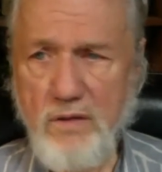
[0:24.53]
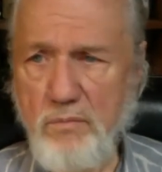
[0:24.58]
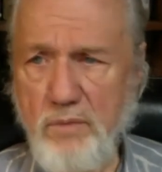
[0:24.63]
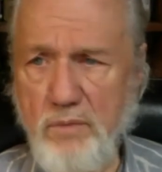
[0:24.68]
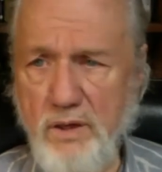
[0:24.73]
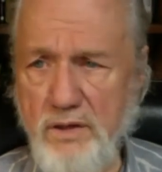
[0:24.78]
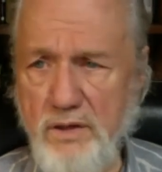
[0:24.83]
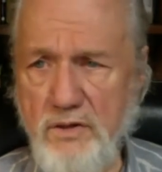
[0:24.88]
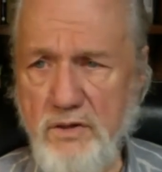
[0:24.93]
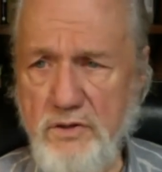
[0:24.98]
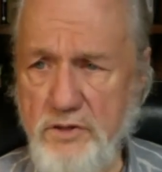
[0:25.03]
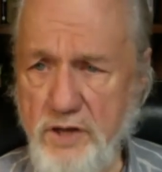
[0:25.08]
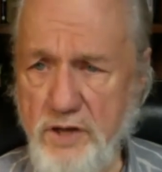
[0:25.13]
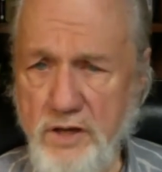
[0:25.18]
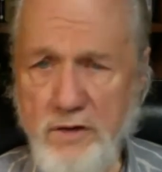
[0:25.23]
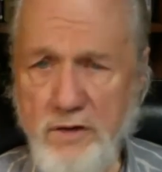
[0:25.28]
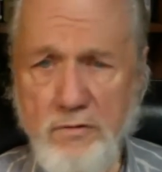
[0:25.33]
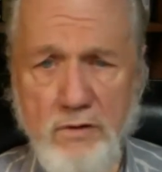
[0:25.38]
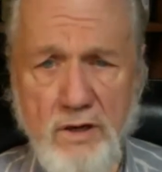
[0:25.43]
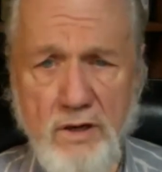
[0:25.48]
but
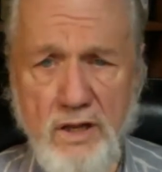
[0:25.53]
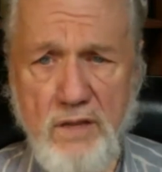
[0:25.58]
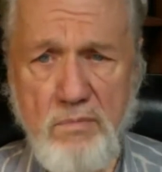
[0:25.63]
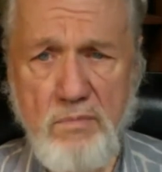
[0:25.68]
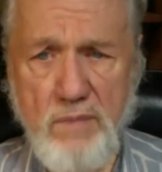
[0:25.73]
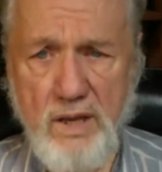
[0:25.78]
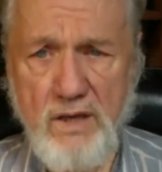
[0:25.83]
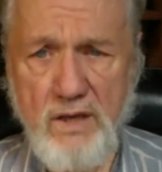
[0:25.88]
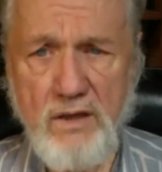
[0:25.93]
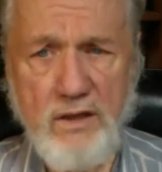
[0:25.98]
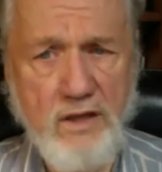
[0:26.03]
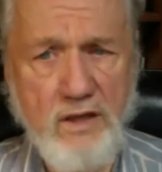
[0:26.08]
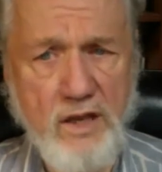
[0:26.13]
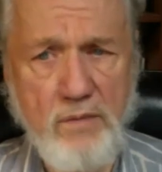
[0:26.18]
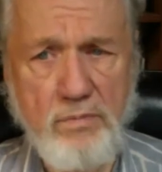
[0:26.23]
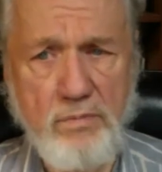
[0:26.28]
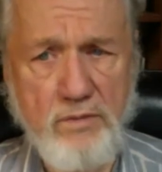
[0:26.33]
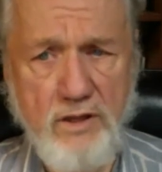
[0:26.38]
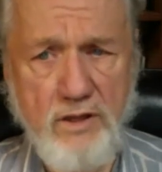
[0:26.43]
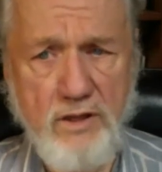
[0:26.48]
generally men
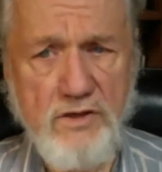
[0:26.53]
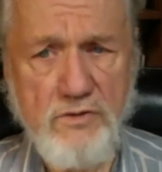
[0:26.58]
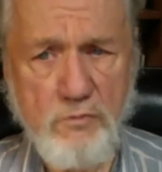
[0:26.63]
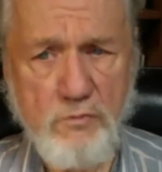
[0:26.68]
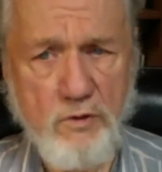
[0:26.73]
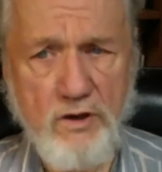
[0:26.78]
keep these